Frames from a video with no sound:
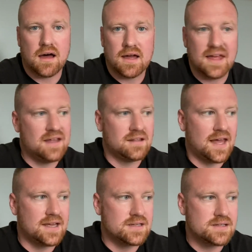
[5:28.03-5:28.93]
in
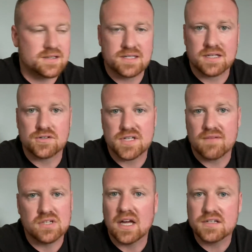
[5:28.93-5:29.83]
like 6 or
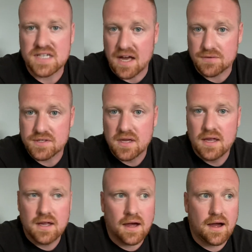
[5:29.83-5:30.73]
7 touchdowns.
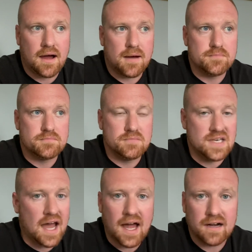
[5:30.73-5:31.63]

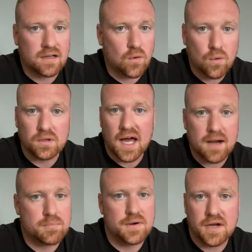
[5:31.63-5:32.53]
Not a whole lot
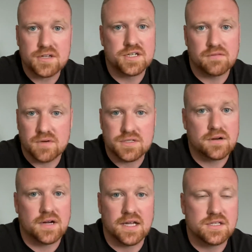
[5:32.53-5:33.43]
of production
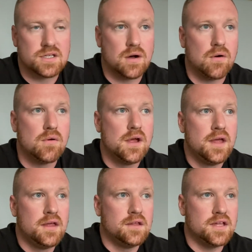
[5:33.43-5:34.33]
returning. So
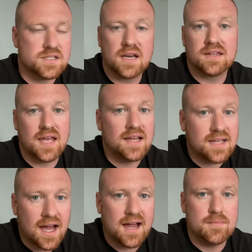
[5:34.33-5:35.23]
it's going to take
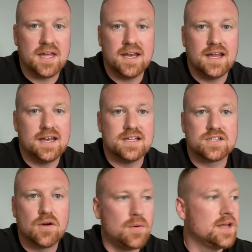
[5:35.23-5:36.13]
time. It is
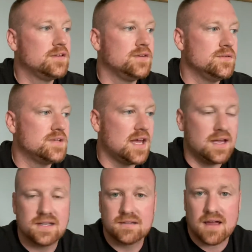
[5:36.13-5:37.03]
going to
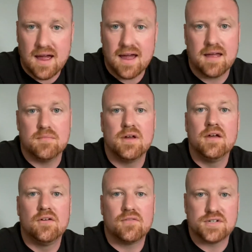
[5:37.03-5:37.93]
take time
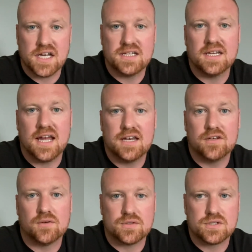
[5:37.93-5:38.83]
for JT
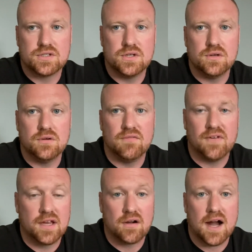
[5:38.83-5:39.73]
Daniels to
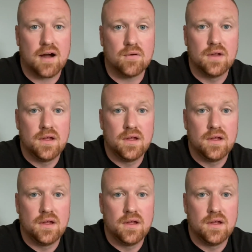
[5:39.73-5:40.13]
figure out